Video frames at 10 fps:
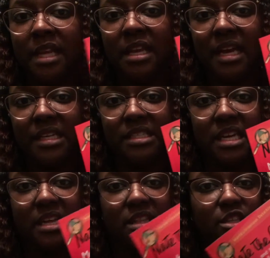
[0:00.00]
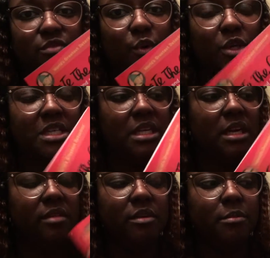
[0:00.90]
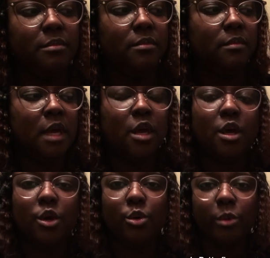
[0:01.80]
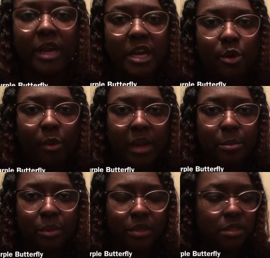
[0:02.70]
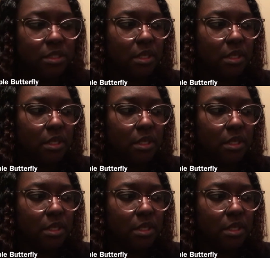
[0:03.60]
Like I said, there's 14 of them. Great books.